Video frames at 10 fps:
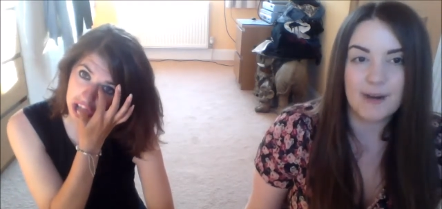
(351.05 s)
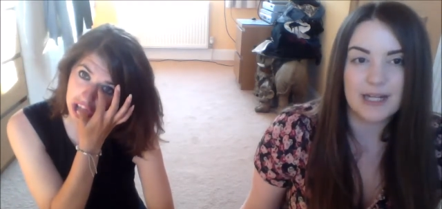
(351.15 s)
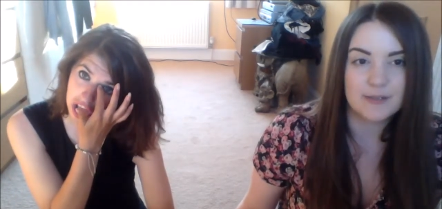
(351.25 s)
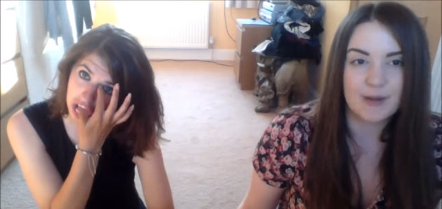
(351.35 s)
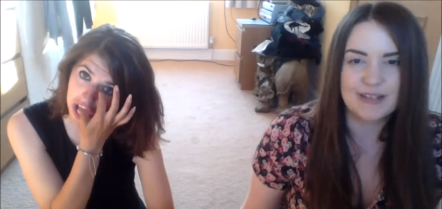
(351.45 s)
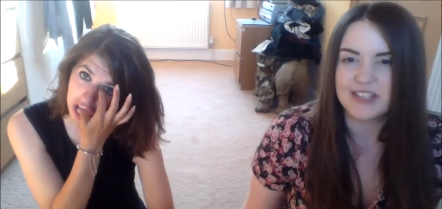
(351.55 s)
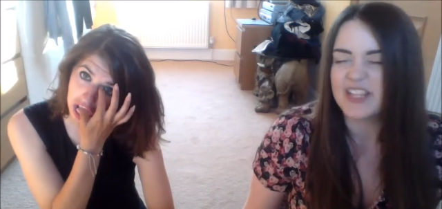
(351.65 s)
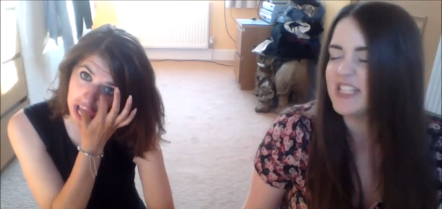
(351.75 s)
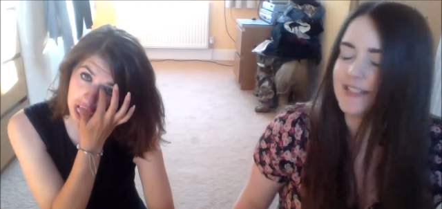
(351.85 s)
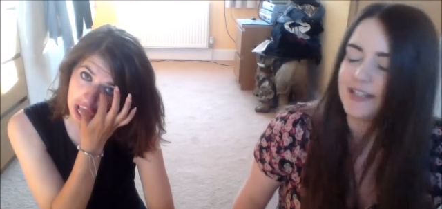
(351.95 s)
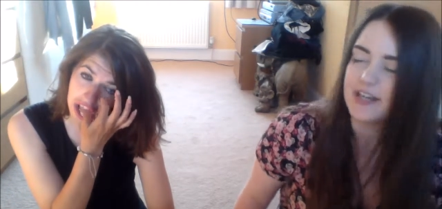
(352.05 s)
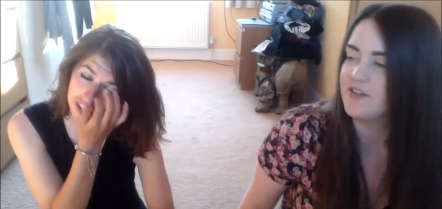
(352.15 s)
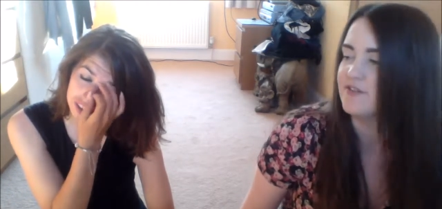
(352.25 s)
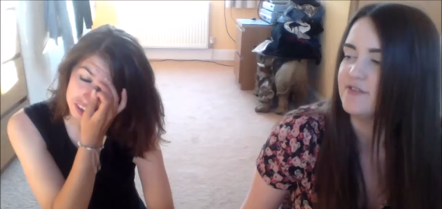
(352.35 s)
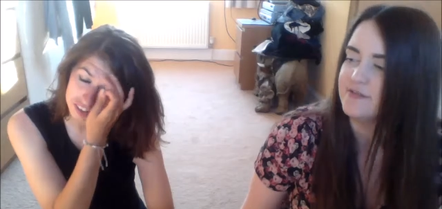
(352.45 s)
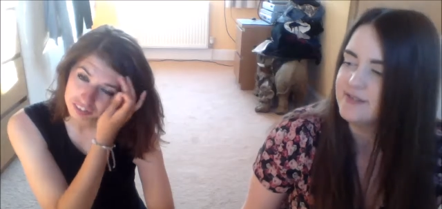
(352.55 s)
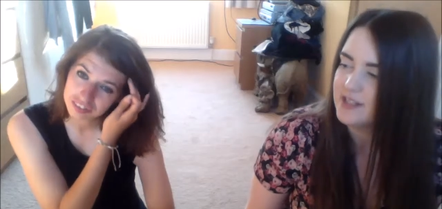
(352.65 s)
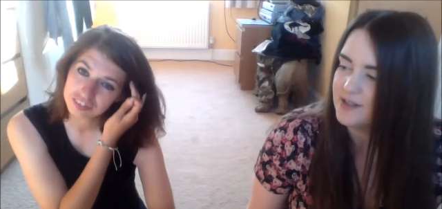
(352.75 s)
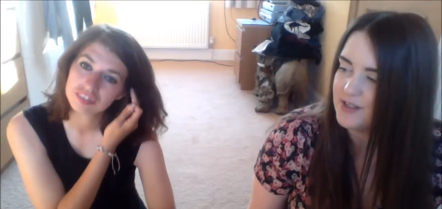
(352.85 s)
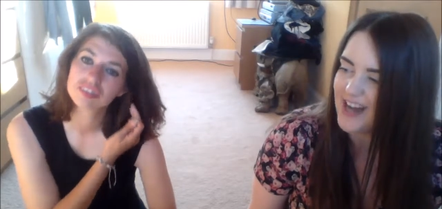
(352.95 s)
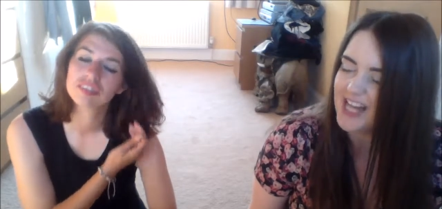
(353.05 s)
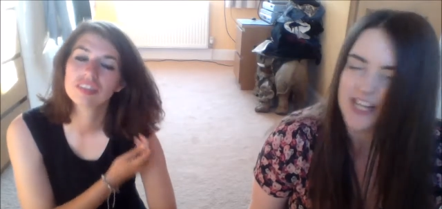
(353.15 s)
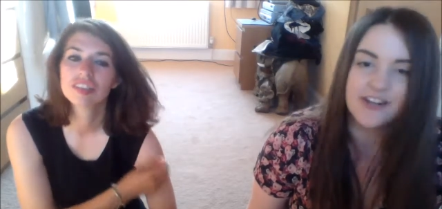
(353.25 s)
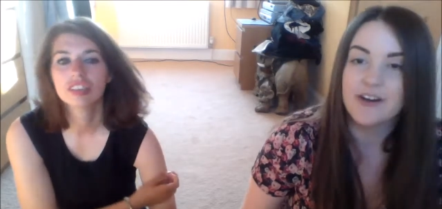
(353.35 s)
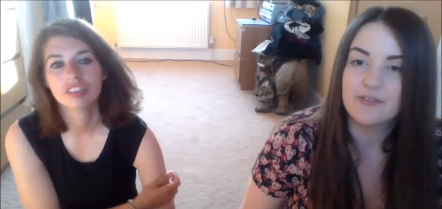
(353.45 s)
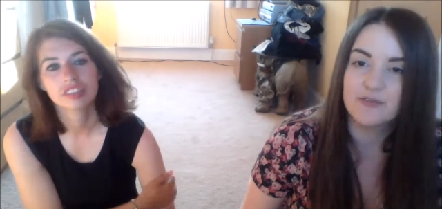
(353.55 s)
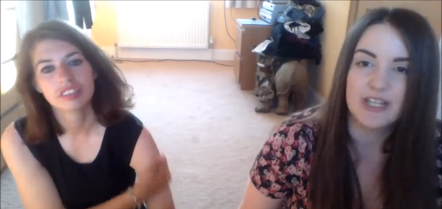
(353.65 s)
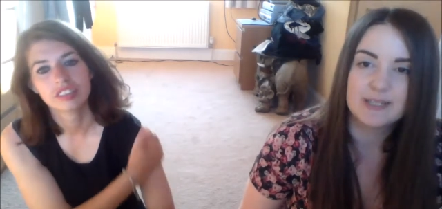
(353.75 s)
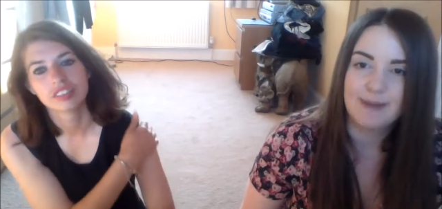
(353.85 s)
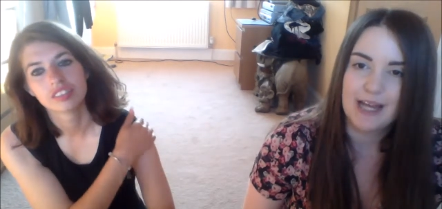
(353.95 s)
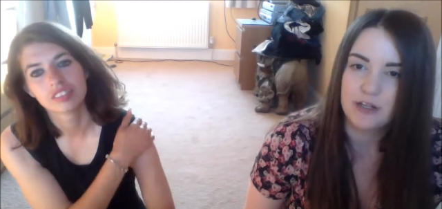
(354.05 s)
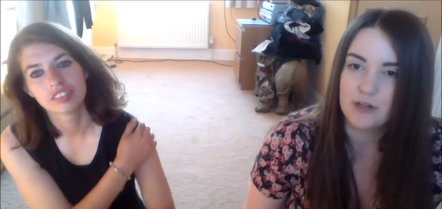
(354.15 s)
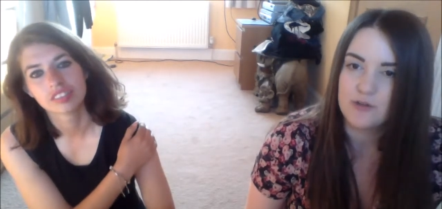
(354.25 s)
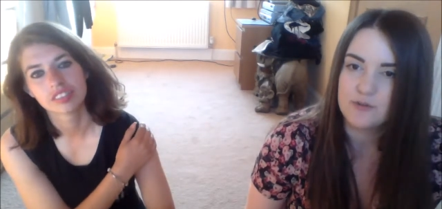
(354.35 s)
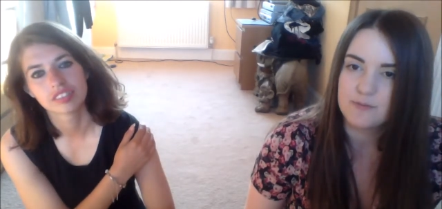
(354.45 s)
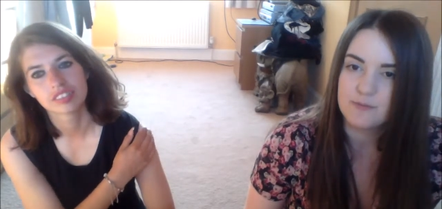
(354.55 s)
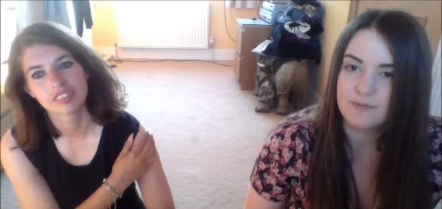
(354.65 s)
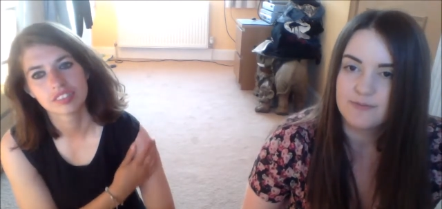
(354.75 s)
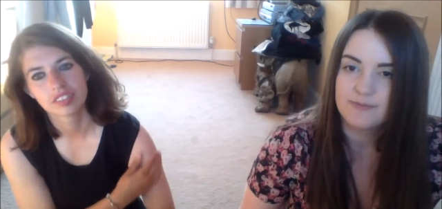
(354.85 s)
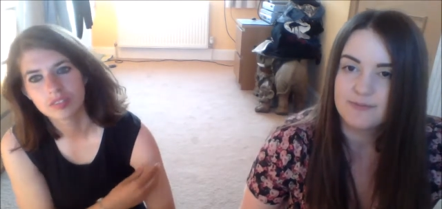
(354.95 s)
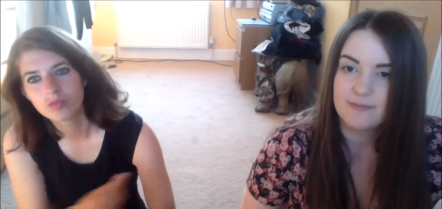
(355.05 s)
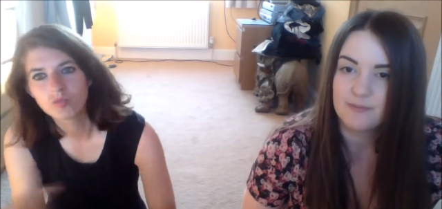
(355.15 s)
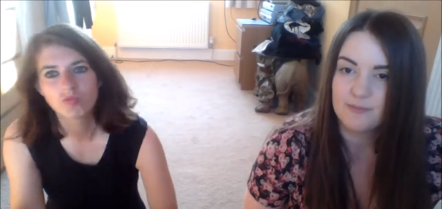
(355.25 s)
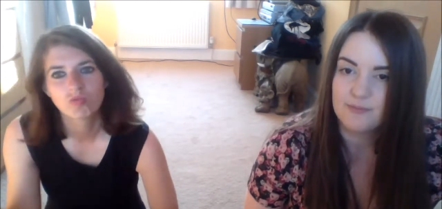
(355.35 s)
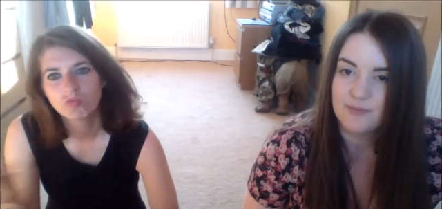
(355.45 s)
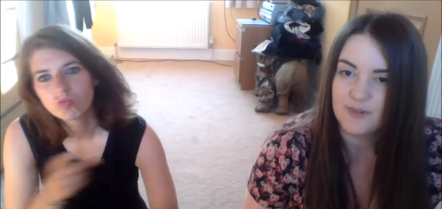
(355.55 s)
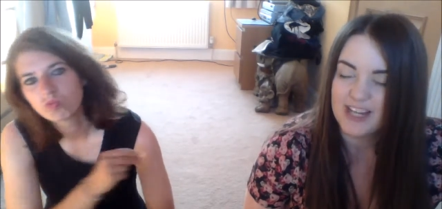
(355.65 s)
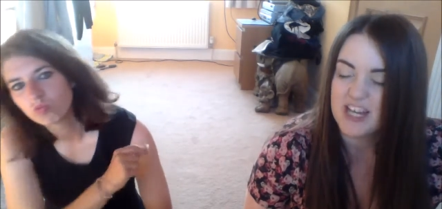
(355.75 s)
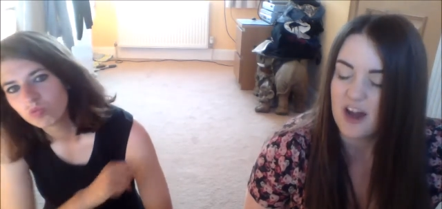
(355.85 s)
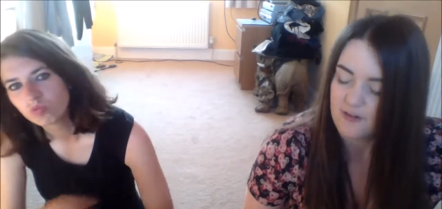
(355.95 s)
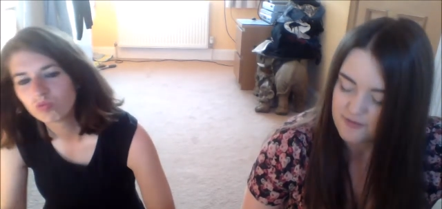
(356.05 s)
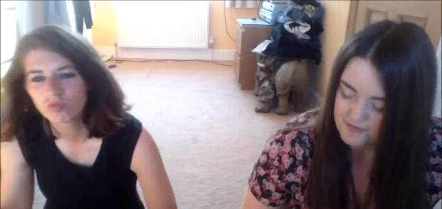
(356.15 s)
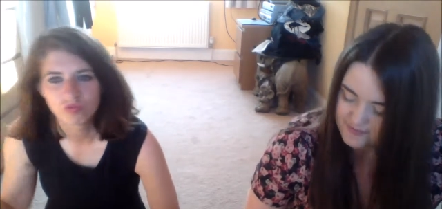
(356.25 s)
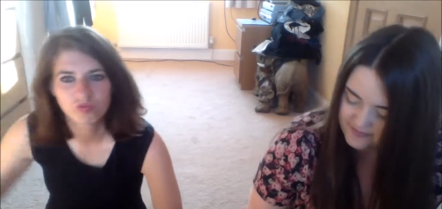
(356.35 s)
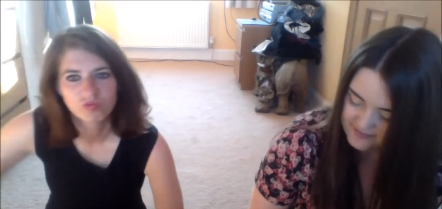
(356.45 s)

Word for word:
Speaker 1: Bad News Barrett says, "This is enough. We've had enough of this bad news. We've had enough."